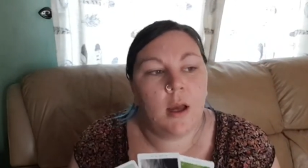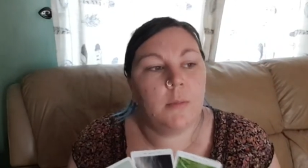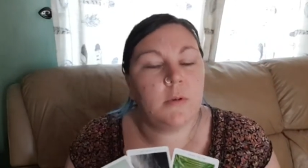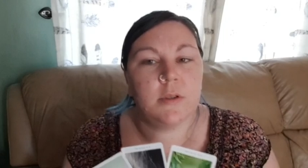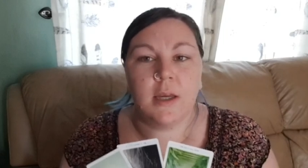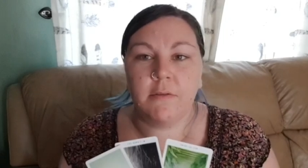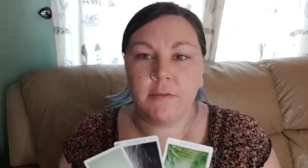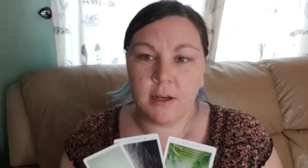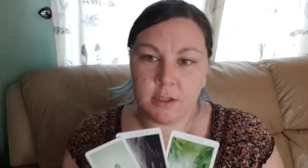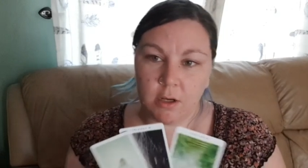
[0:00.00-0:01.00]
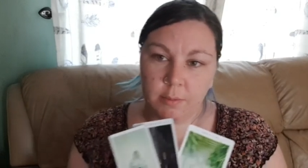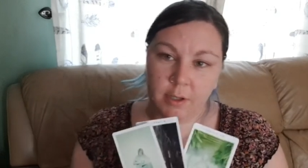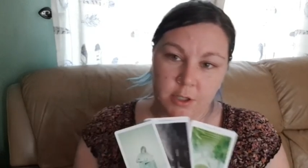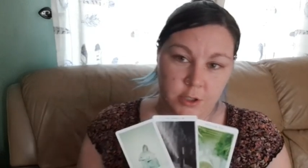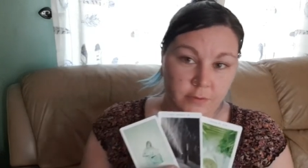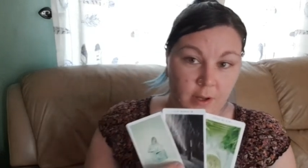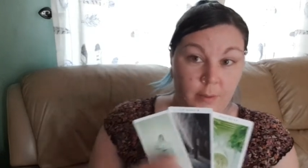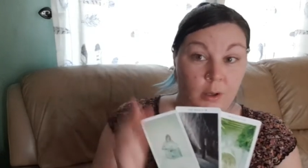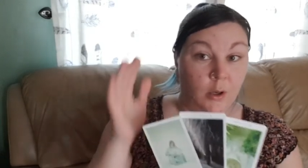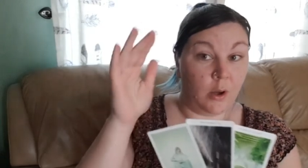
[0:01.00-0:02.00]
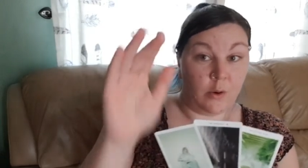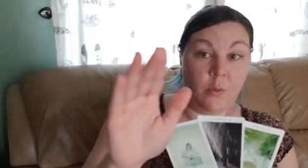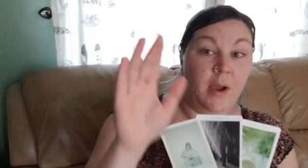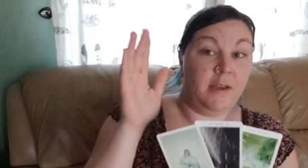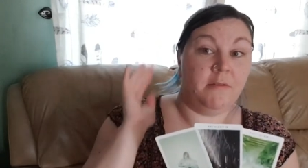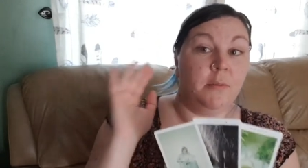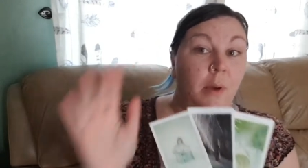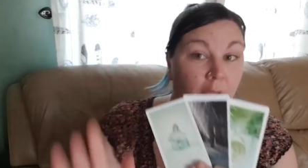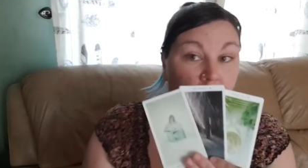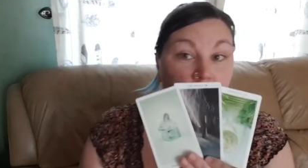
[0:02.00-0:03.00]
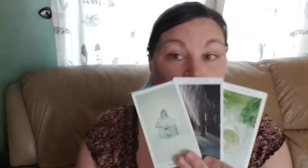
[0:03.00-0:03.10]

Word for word: I'm not saying fragile because you've come a long way from where you